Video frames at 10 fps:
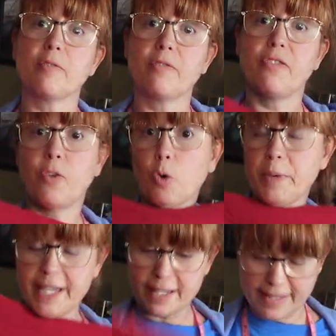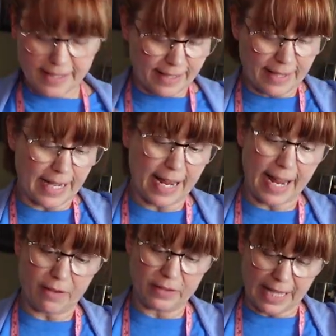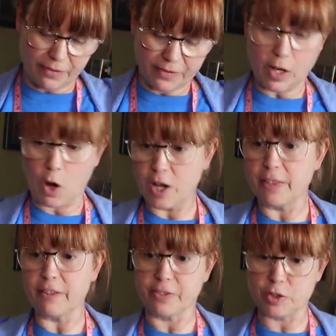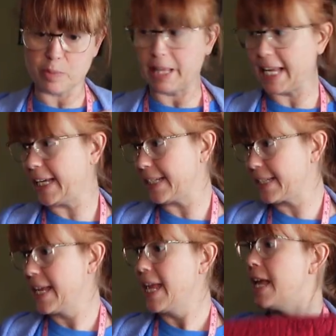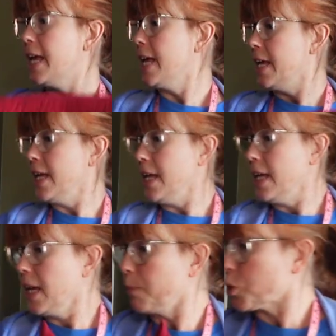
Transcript: full piece that I have left on the first blanket. I'm